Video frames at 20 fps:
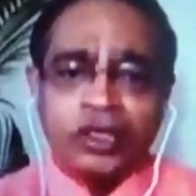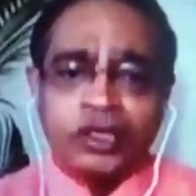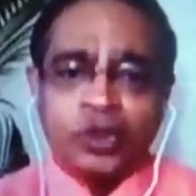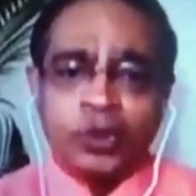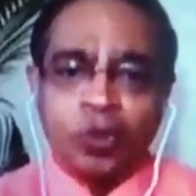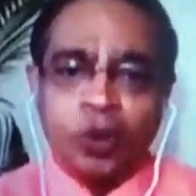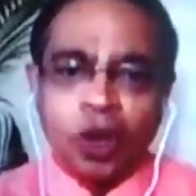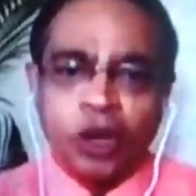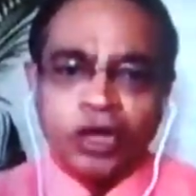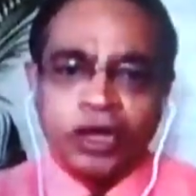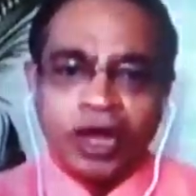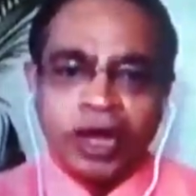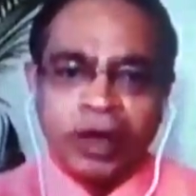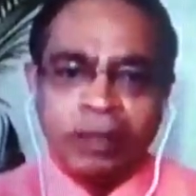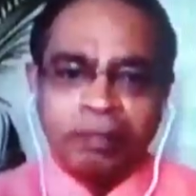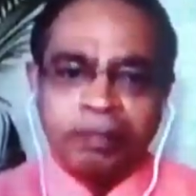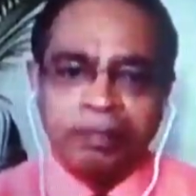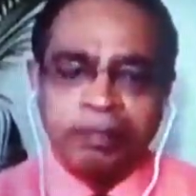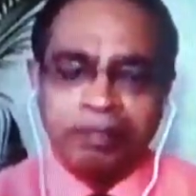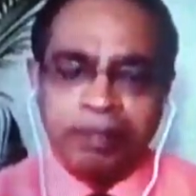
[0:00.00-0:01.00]
So what
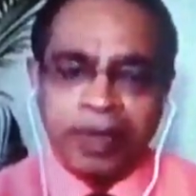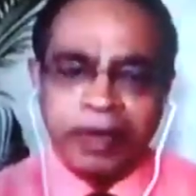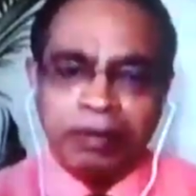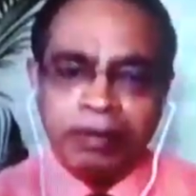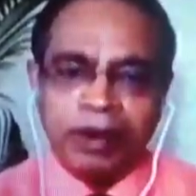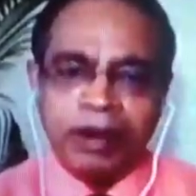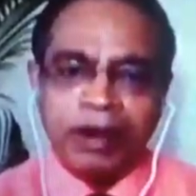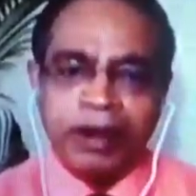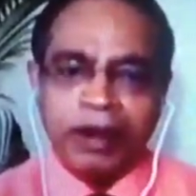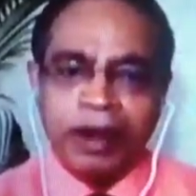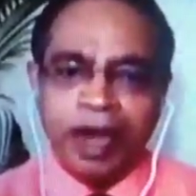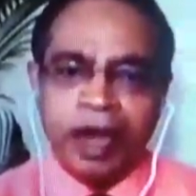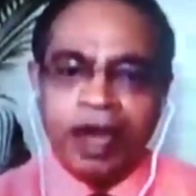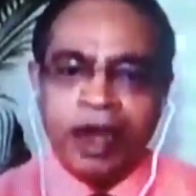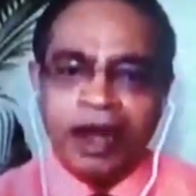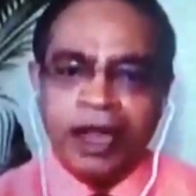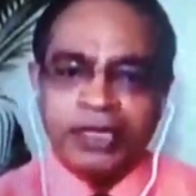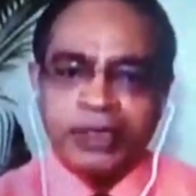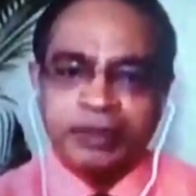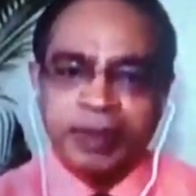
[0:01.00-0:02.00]
people
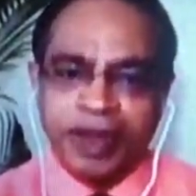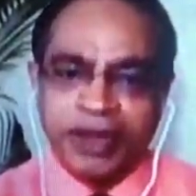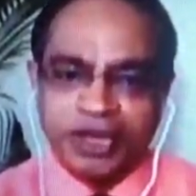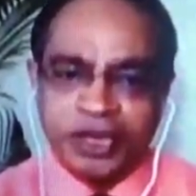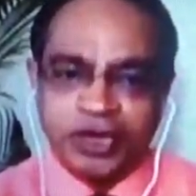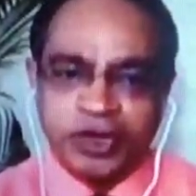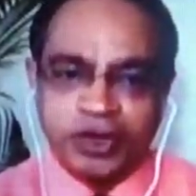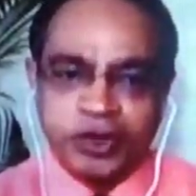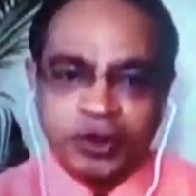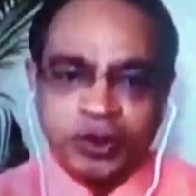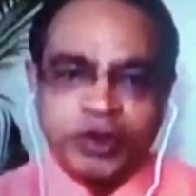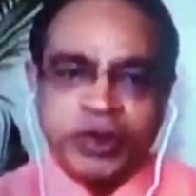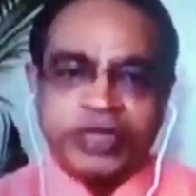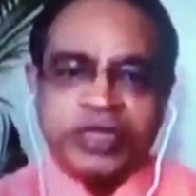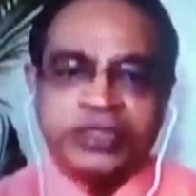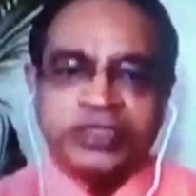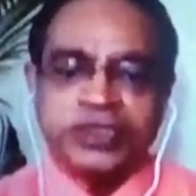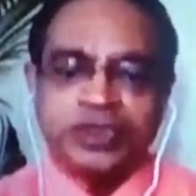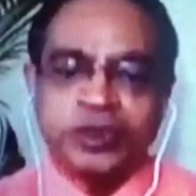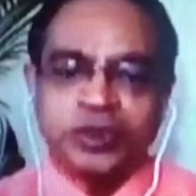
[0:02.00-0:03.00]
are expected to do
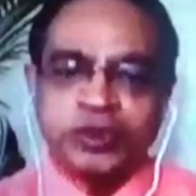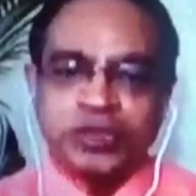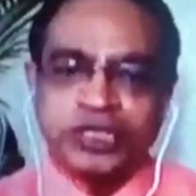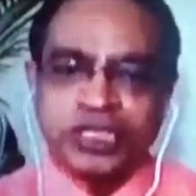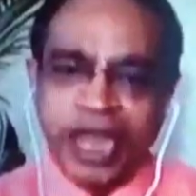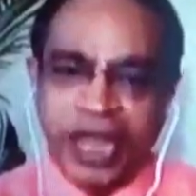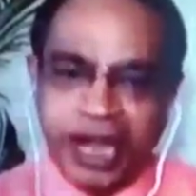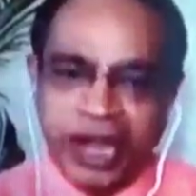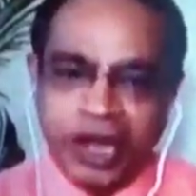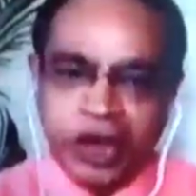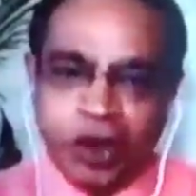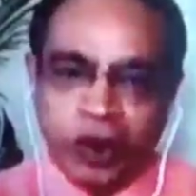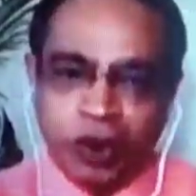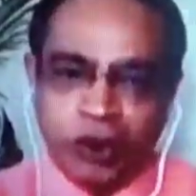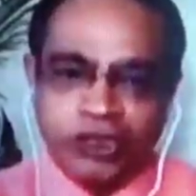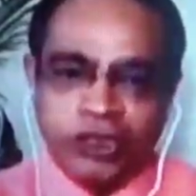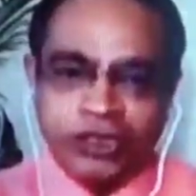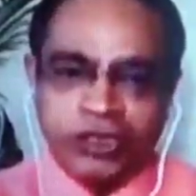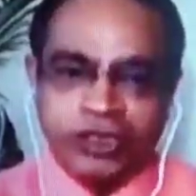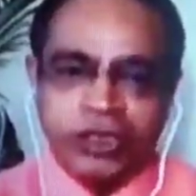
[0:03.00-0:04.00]
is to stay
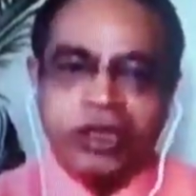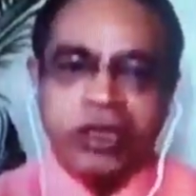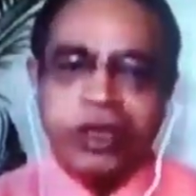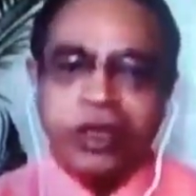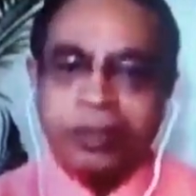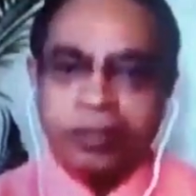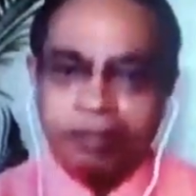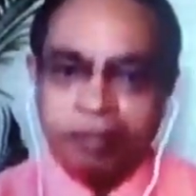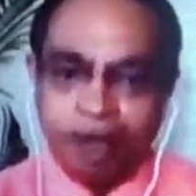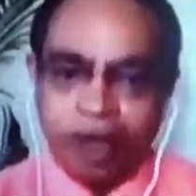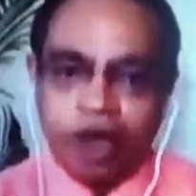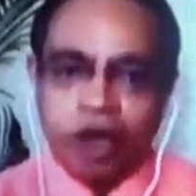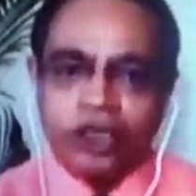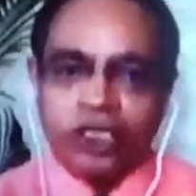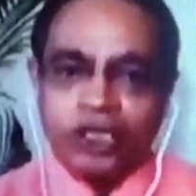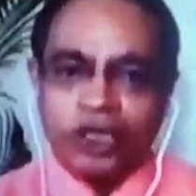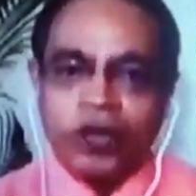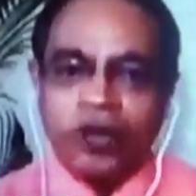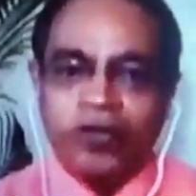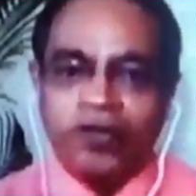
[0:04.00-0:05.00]
indoors
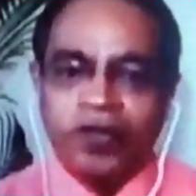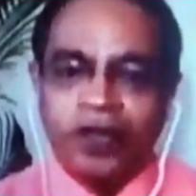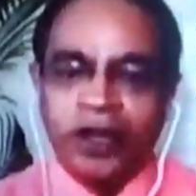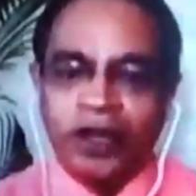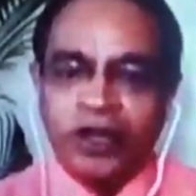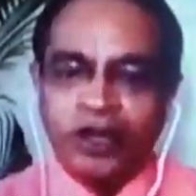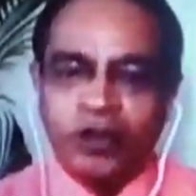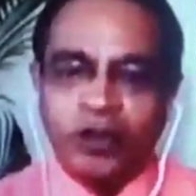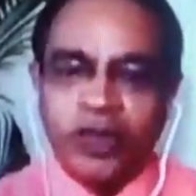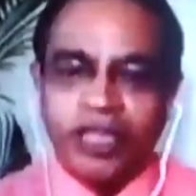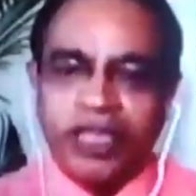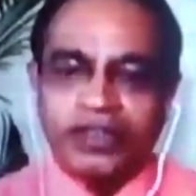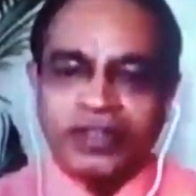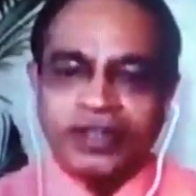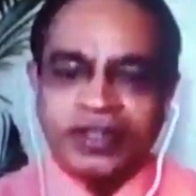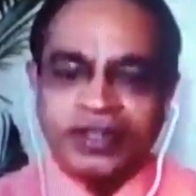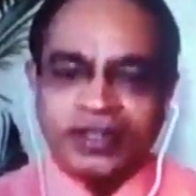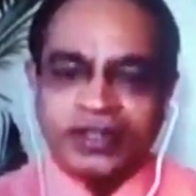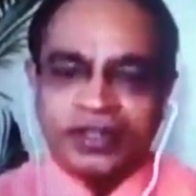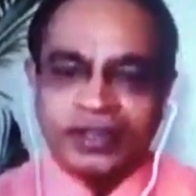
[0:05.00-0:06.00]
because of two
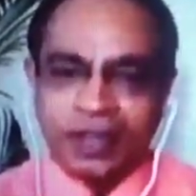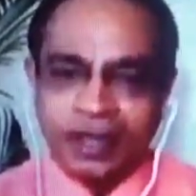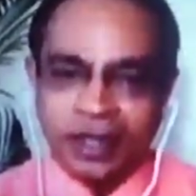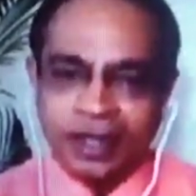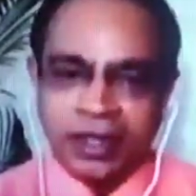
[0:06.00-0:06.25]
reasons.